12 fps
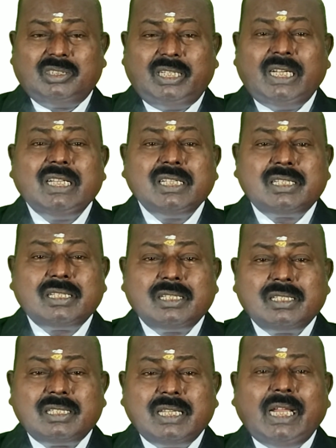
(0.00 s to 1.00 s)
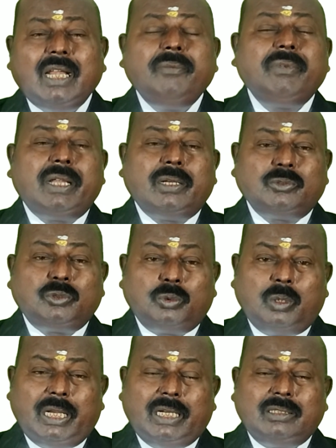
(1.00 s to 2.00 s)
It is significant to
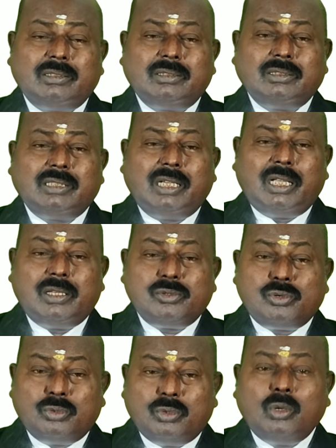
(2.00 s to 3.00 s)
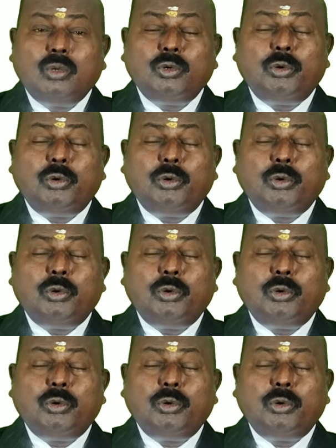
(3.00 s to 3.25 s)
learn and to know,